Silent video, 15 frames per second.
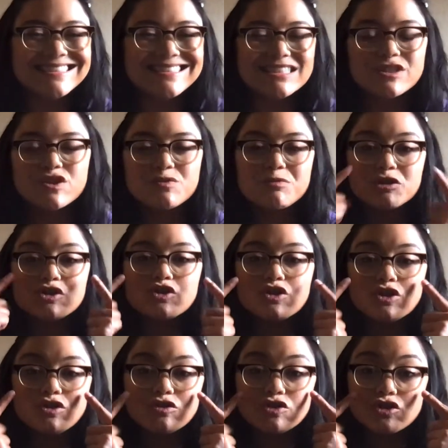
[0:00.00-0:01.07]
So make sure to
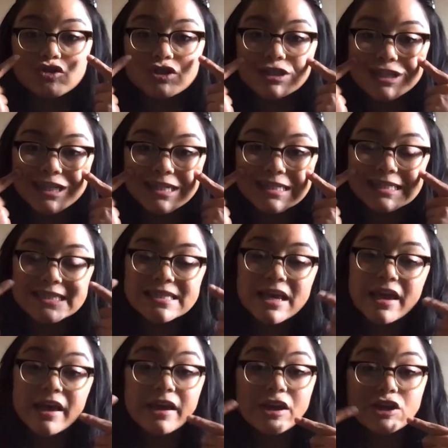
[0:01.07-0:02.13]
use your cheeks
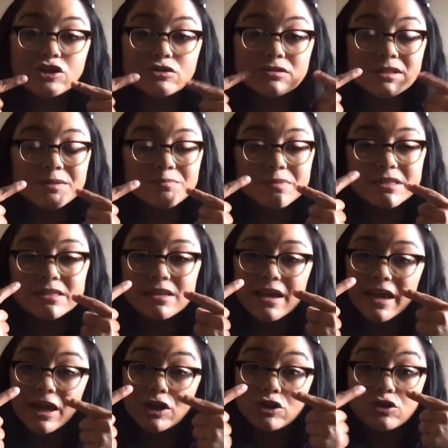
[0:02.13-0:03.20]
and your lips
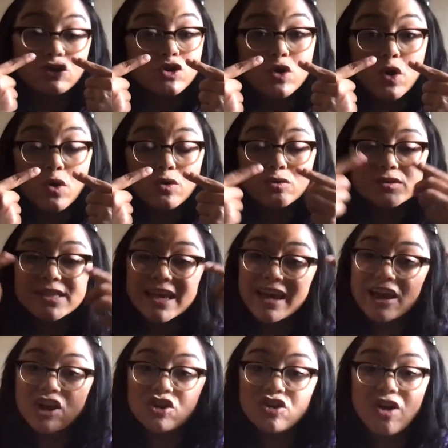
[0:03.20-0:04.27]
and your nose
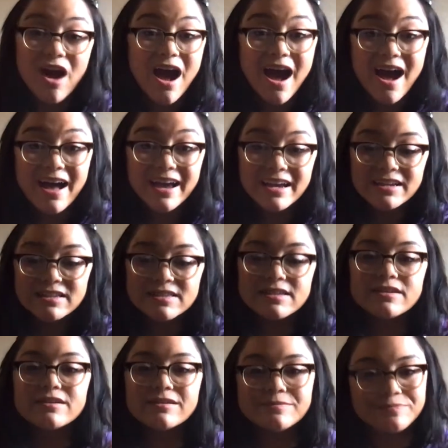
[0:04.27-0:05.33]
and your eyes
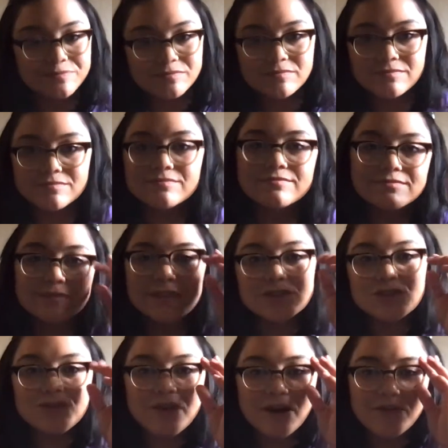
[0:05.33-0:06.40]
to
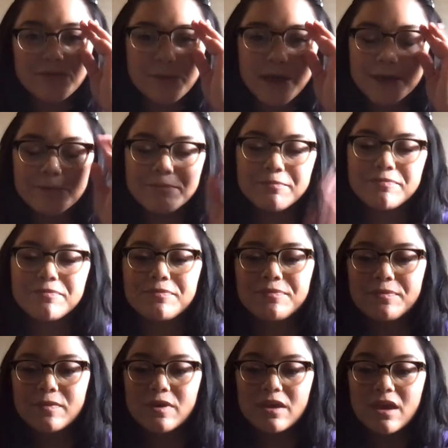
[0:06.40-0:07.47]
do the alphabet.
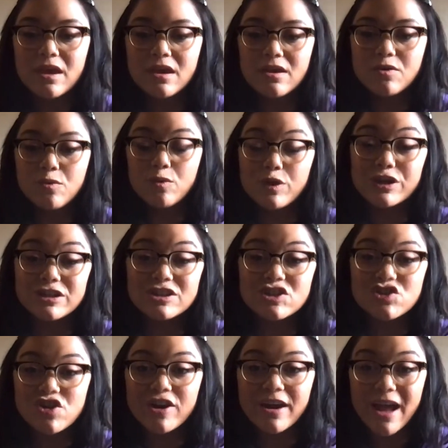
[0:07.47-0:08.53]
We're going to
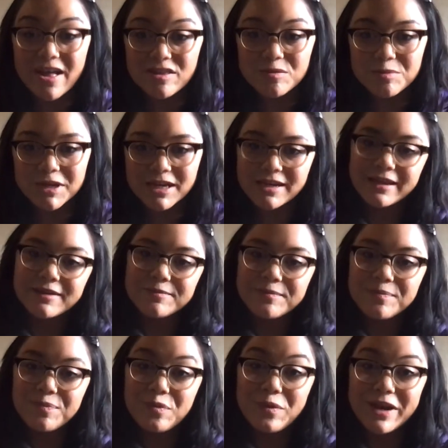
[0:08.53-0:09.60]
start at the beginning.
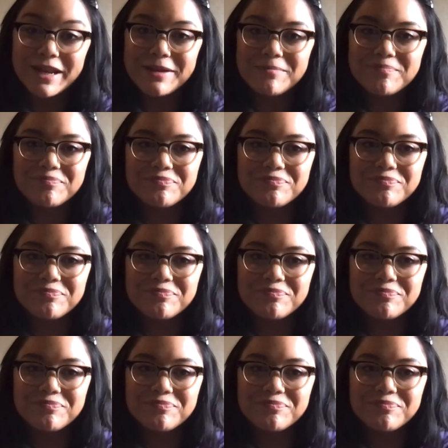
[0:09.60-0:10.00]
Ready?